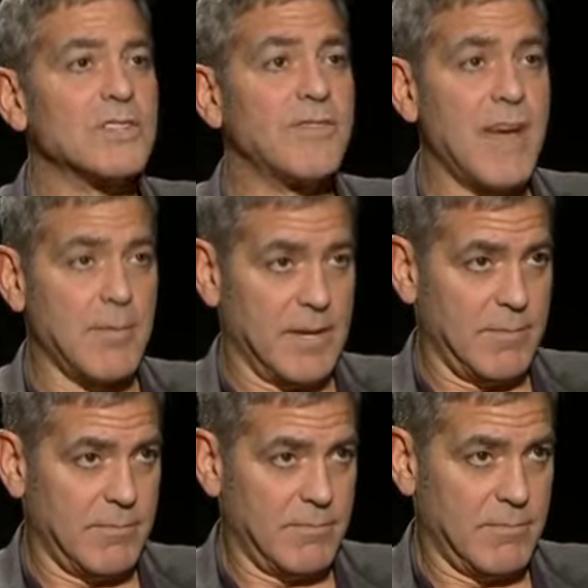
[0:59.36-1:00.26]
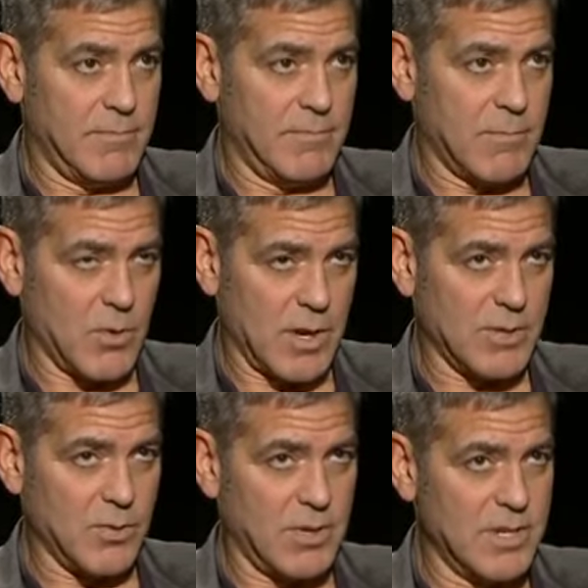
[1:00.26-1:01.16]
a family. Okay,
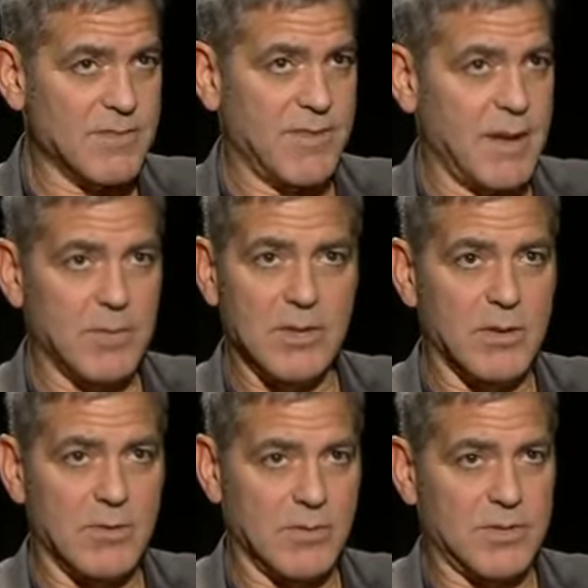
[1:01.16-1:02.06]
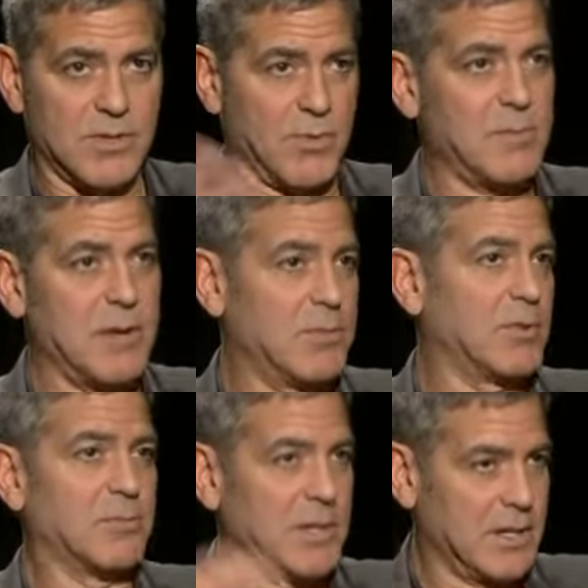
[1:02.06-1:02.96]
so it is a family. There, there's three people,
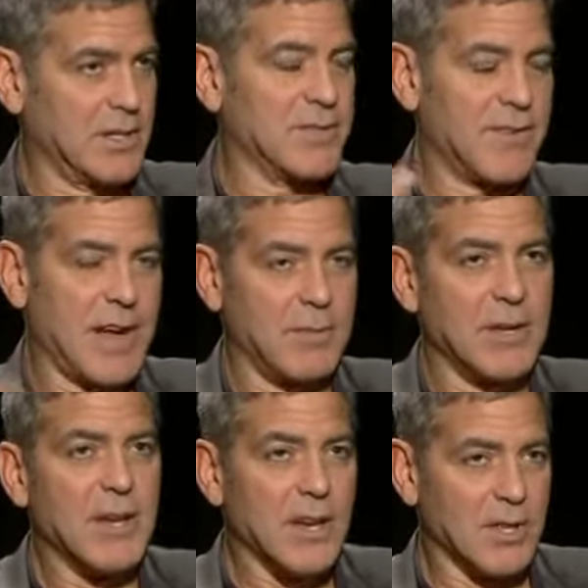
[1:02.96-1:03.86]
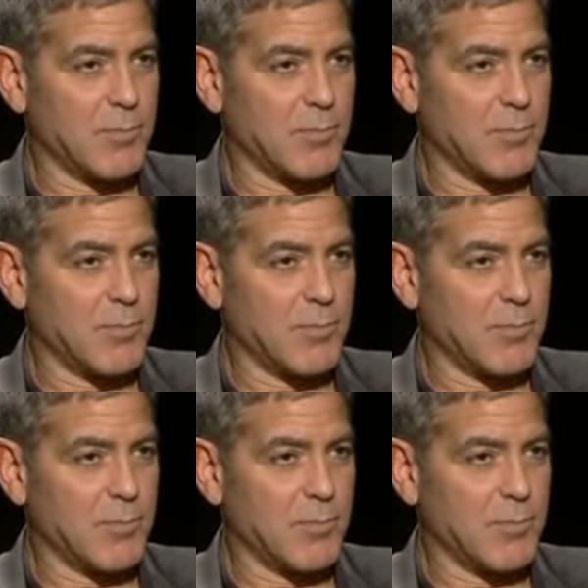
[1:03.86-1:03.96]
but it is a family. The